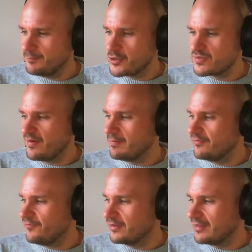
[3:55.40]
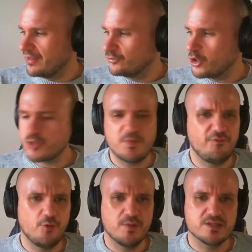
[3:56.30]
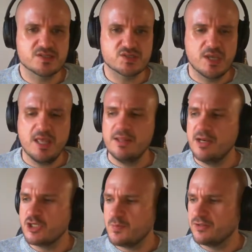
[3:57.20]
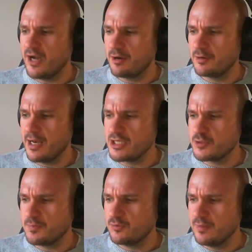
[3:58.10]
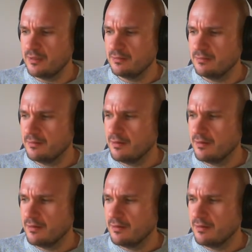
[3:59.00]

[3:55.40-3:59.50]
person environment fit and task performance. There needs to be a direct relationship between